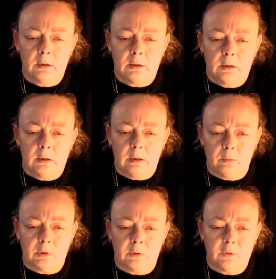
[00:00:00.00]
in with
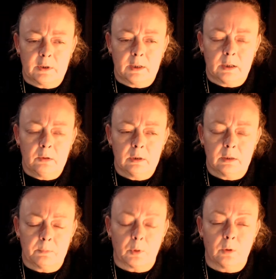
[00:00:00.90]
the video at the
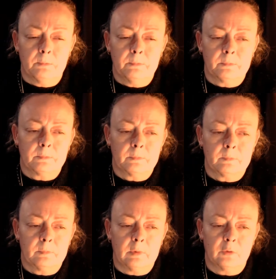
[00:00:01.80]
bottom
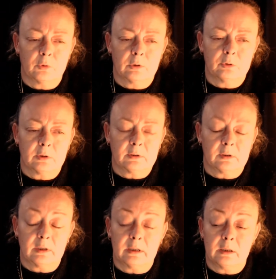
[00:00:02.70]
if you're interested in
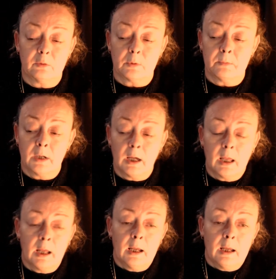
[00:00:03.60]
any of them.
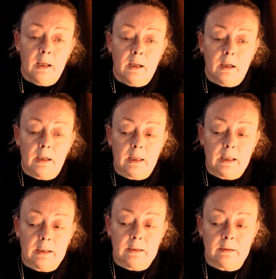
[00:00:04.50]

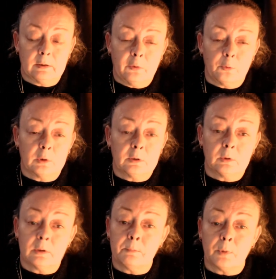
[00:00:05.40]
And I thought I'd do an
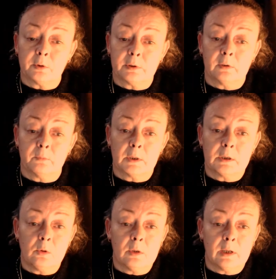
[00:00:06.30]
unboxing of my new
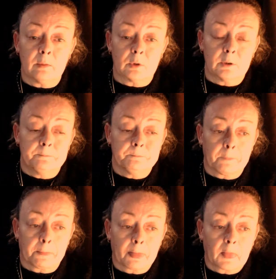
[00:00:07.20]
camera.
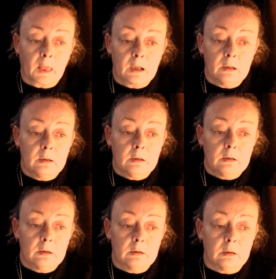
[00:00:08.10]

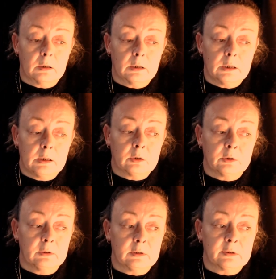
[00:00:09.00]
I couldn't
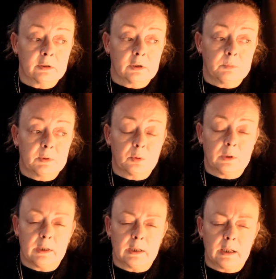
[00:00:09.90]
decide between
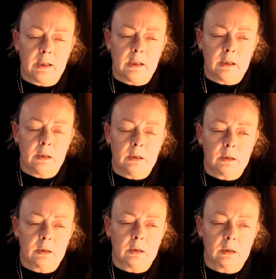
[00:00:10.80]
getting
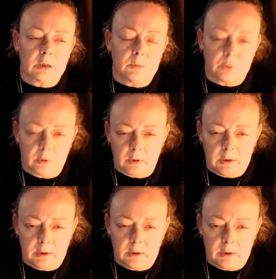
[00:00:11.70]
a GoPro 8